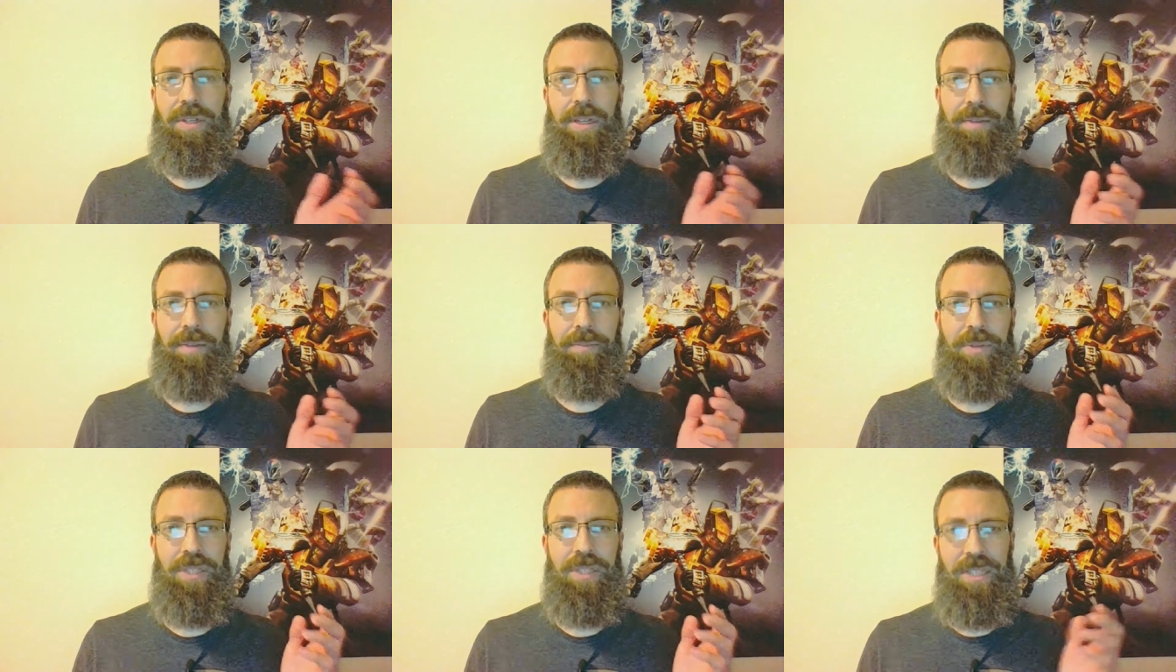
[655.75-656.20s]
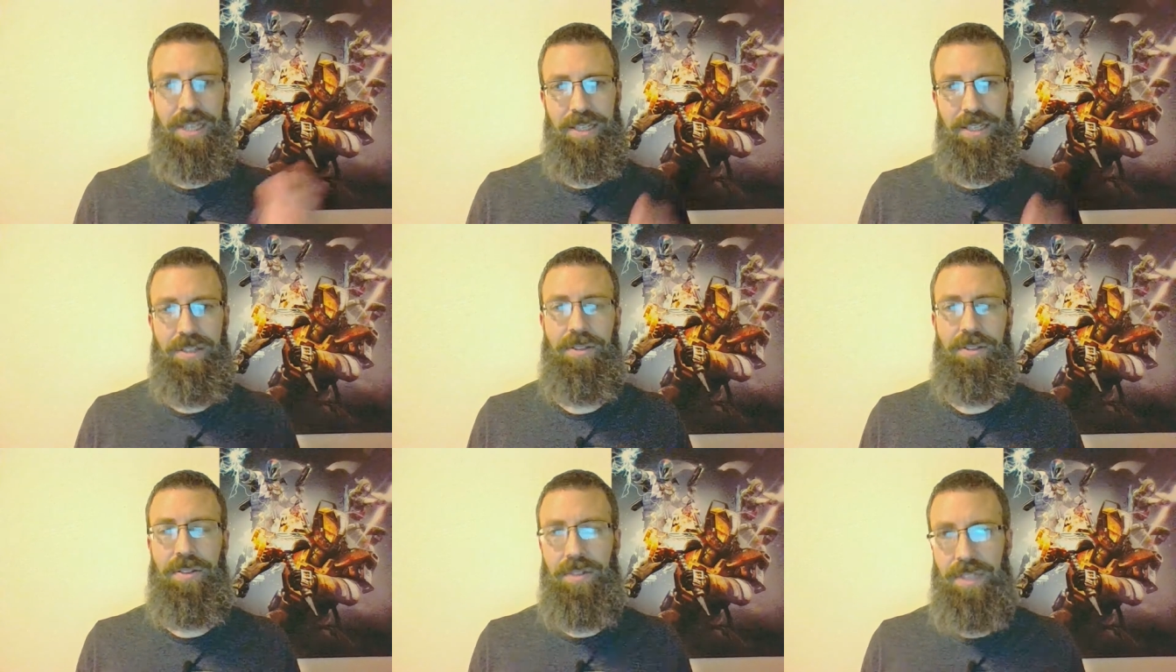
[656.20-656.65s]
a
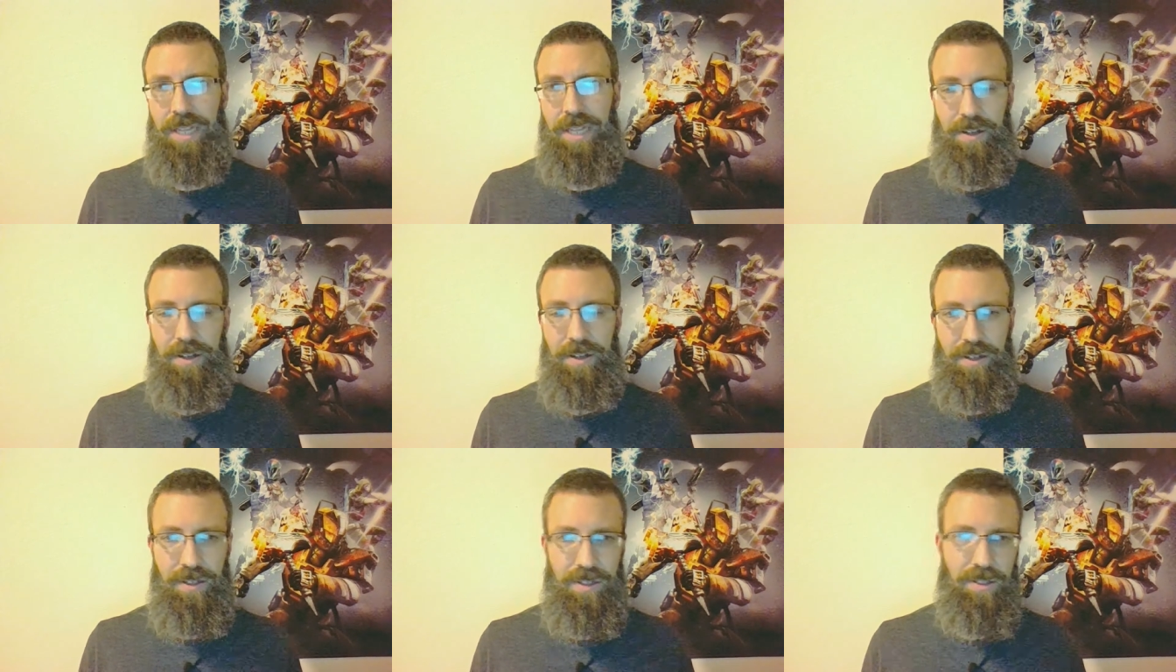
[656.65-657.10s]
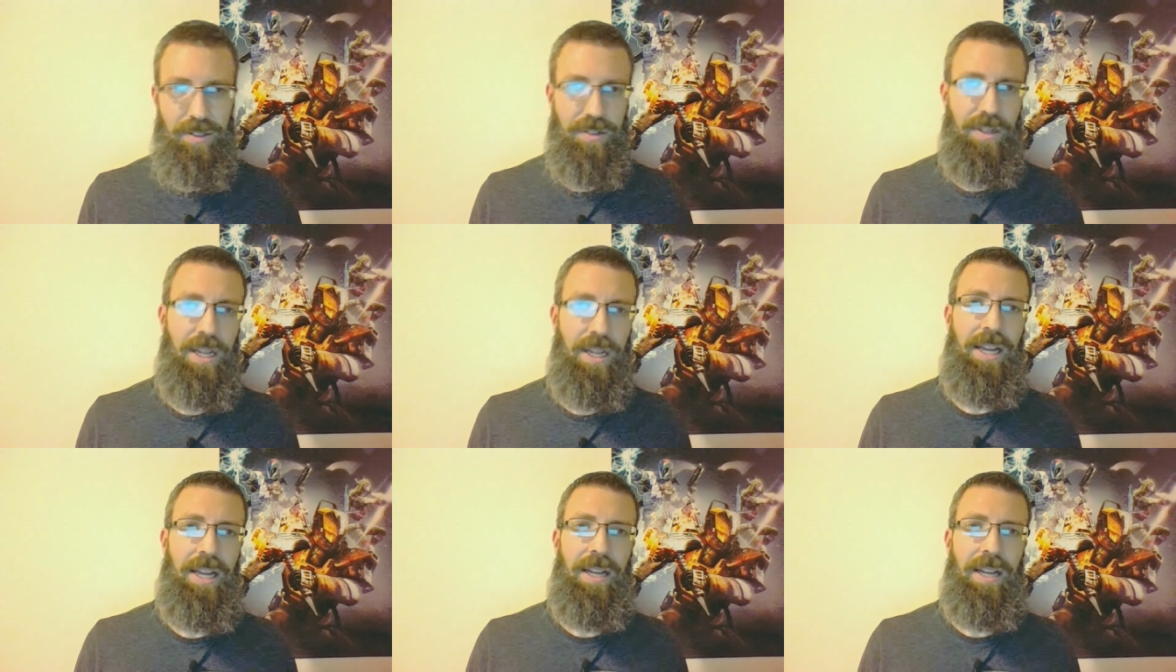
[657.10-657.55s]
particular character.
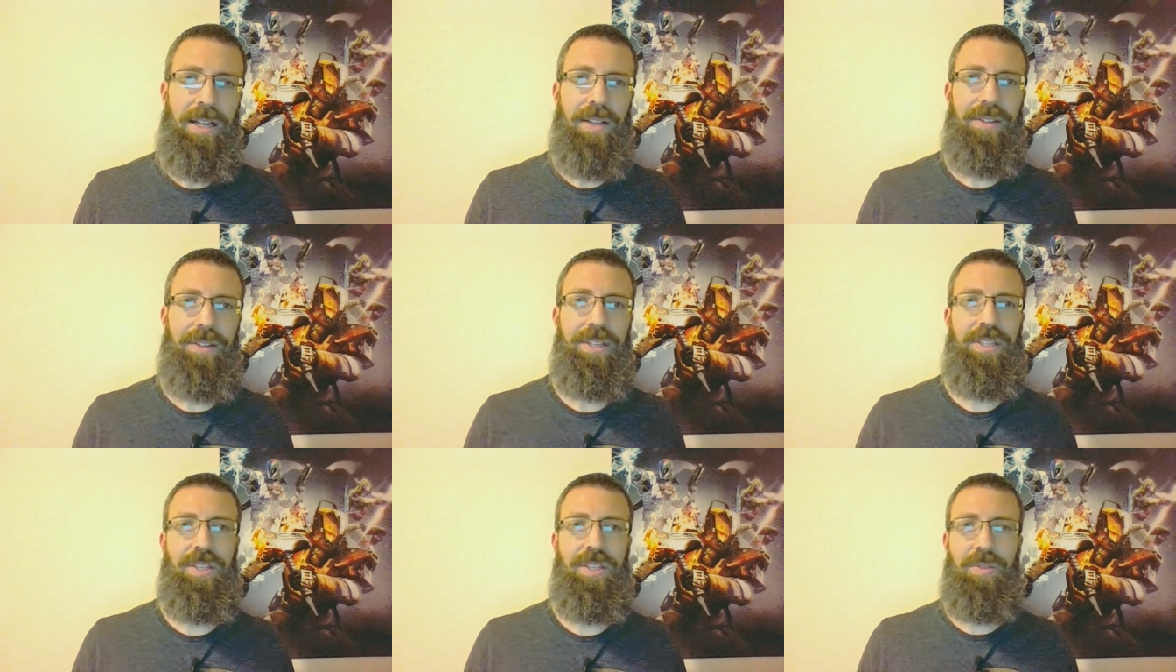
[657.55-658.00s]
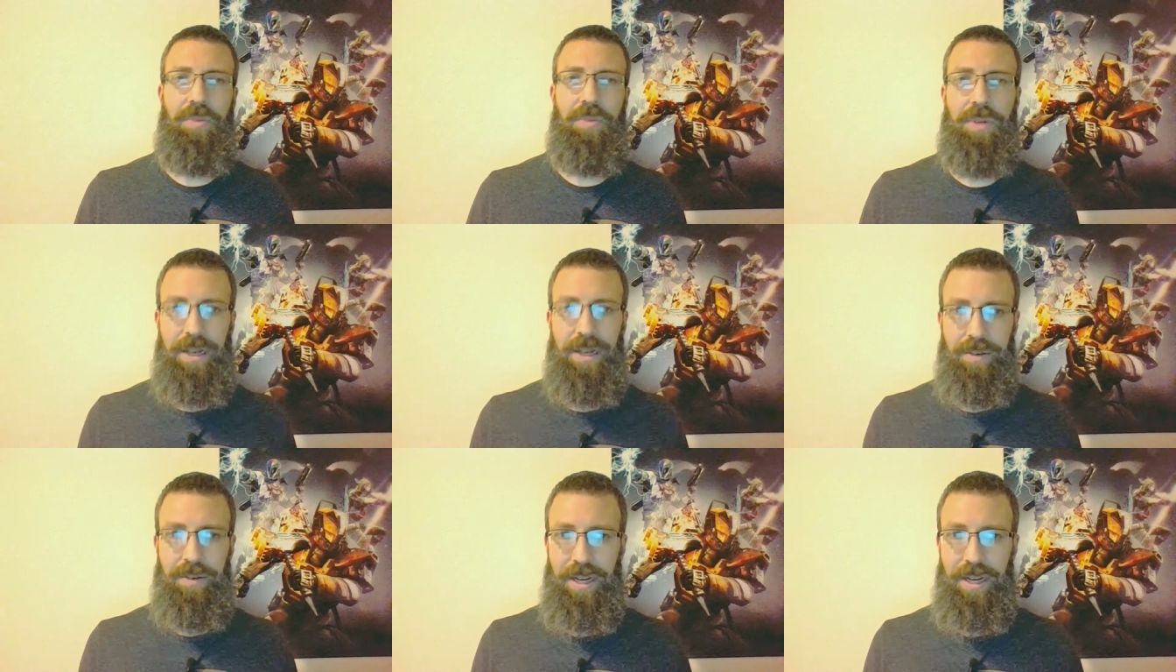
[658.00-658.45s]
This is what
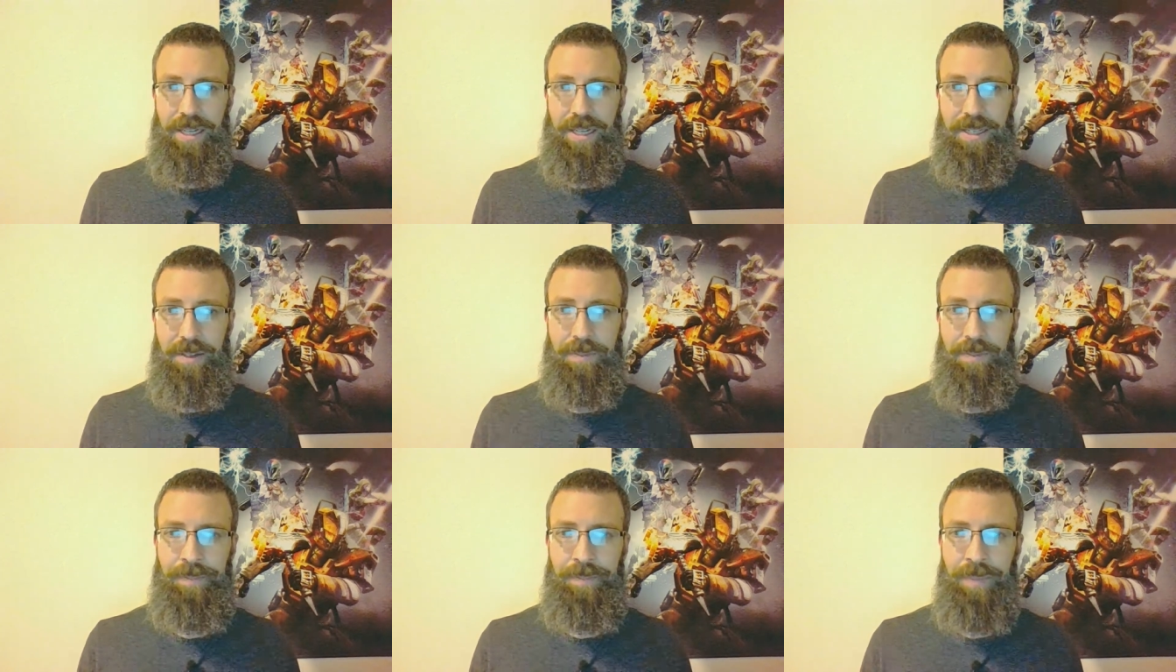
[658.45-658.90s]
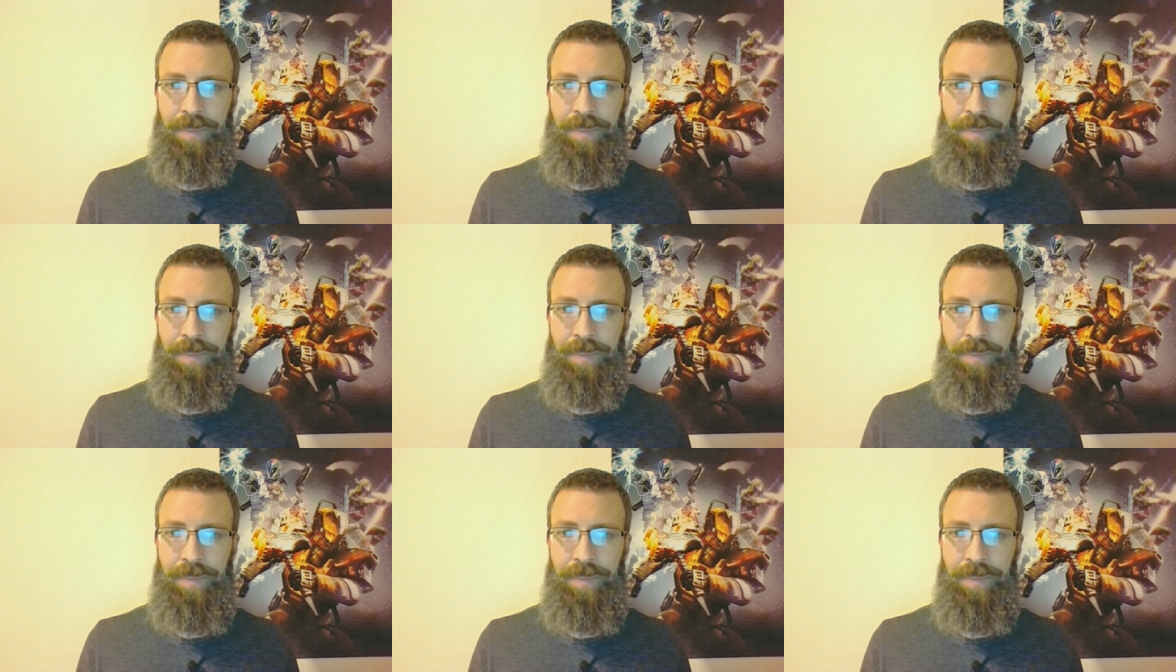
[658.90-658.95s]
I write in.